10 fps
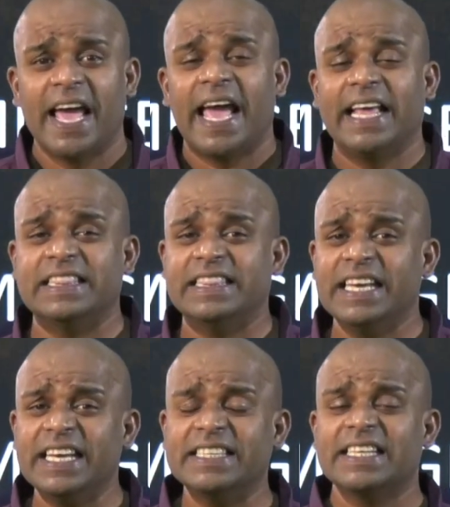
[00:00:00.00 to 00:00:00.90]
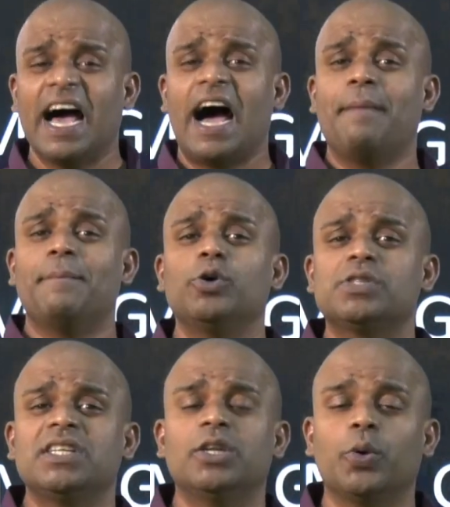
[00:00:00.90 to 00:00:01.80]
and these are
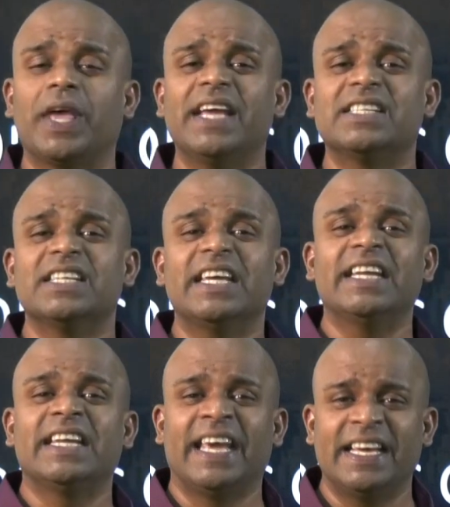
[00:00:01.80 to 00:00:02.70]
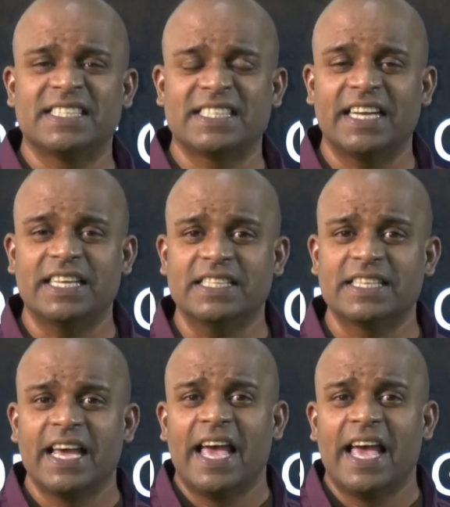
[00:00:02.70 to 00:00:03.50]
mostly located in case studies.